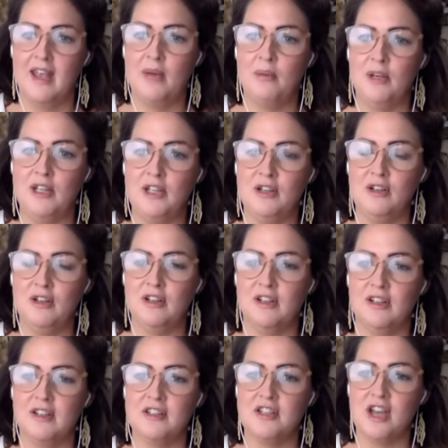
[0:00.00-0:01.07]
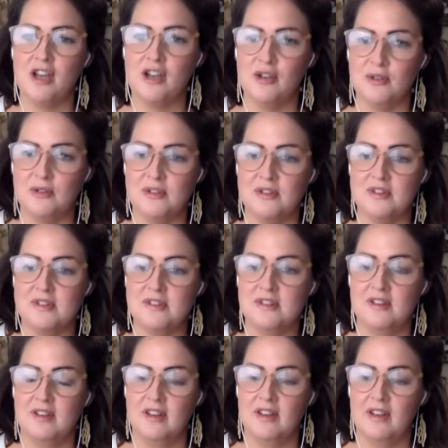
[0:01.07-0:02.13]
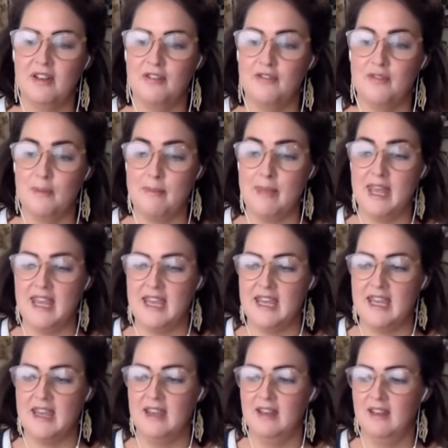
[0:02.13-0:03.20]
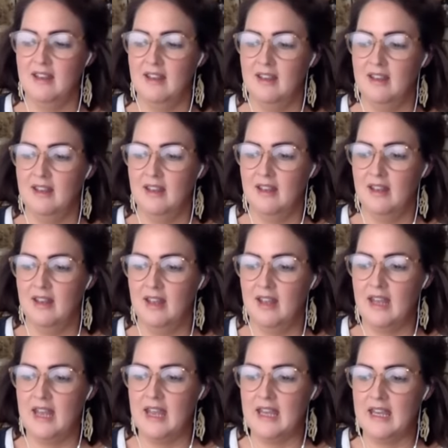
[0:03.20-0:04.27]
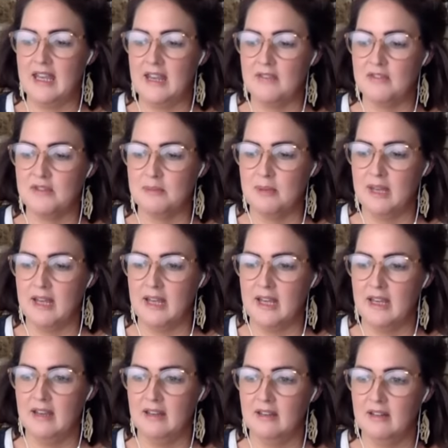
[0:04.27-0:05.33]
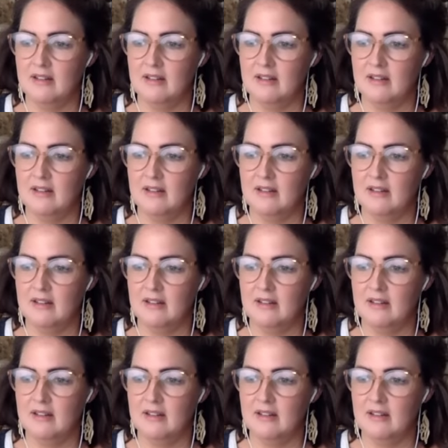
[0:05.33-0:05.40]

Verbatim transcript: And when you mm. look at tones, for me, it gives me